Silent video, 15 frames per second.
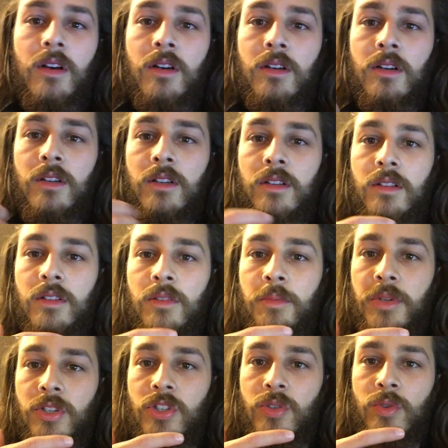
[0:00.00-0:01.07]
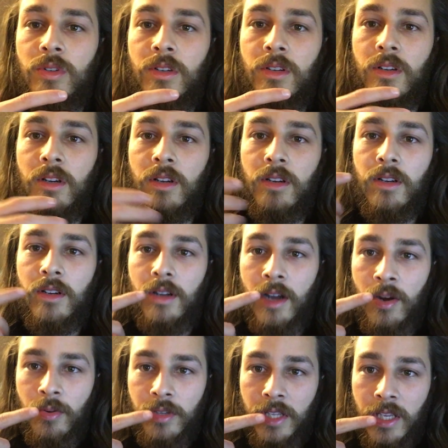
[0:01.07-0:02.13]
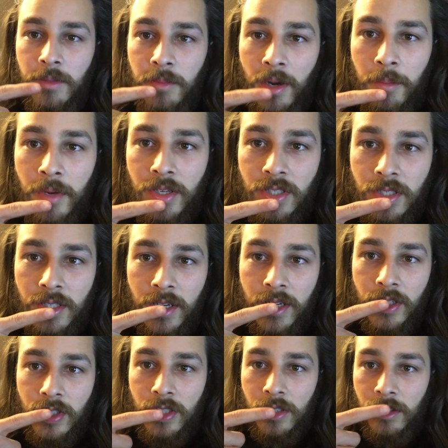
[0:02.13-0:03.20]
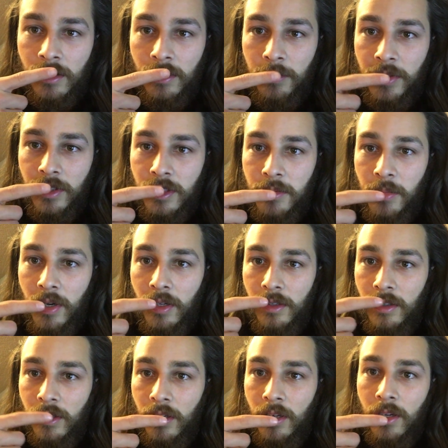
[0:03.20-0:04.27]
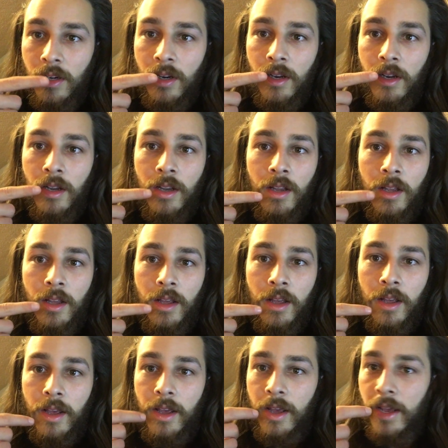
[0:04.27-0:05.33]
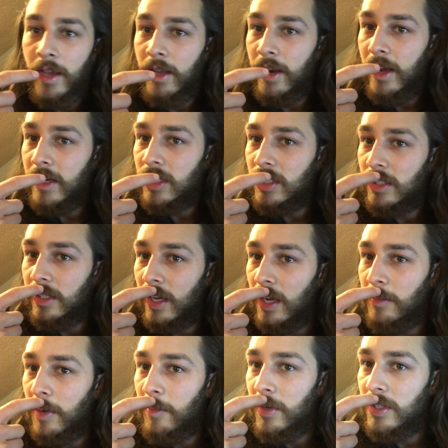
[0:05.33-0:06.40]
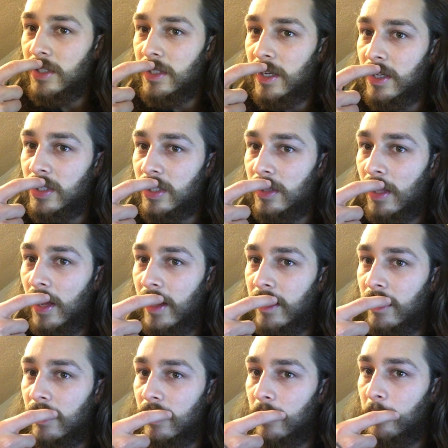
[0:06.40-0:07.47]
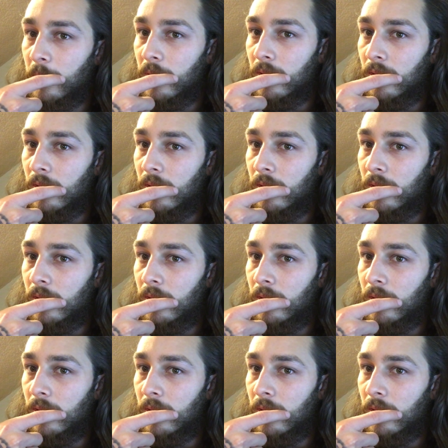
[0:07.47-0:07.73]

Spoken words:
a little bit shorter, I would keep my mustache a little bit smaller. And I actually had my mustache lined up